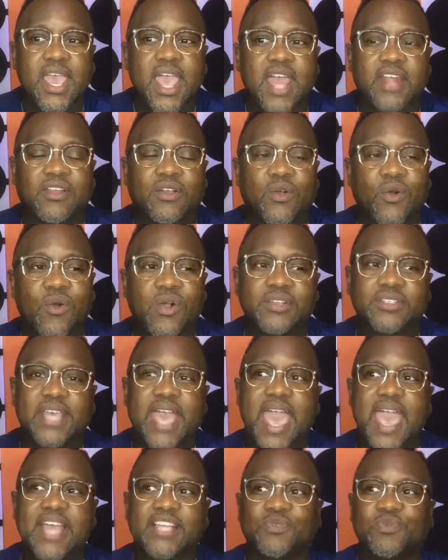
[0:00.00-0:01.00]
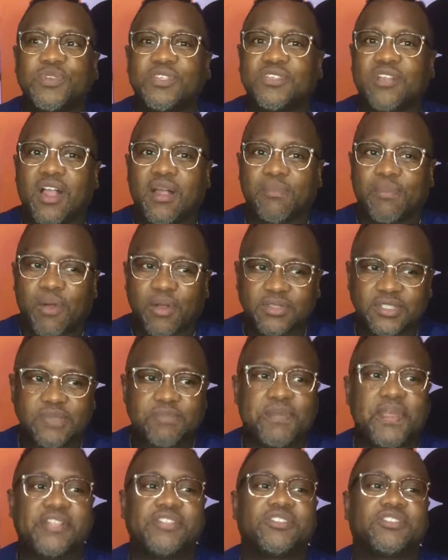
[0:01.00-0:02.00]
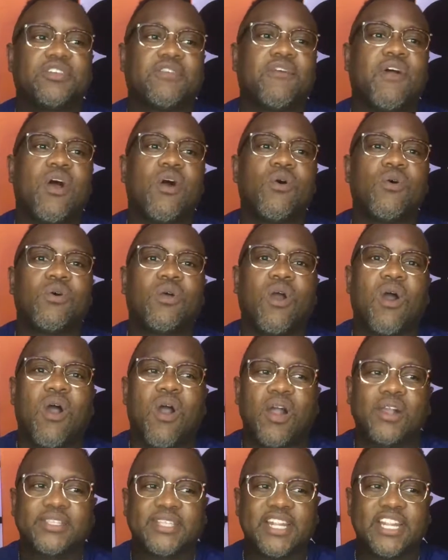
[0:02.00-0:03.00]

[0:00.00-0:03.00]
And of course, as we started posting pictures of our old cars,